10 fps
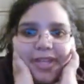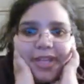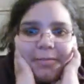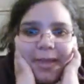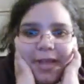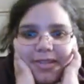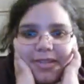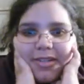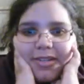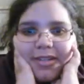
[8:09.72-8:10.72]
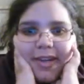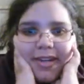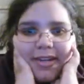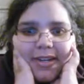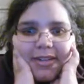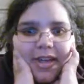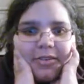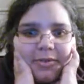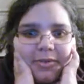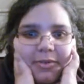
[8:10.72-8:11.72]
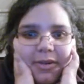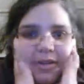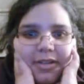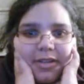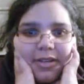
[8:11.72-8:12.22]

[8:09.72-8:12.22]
Imagine dating Jack the Ripper.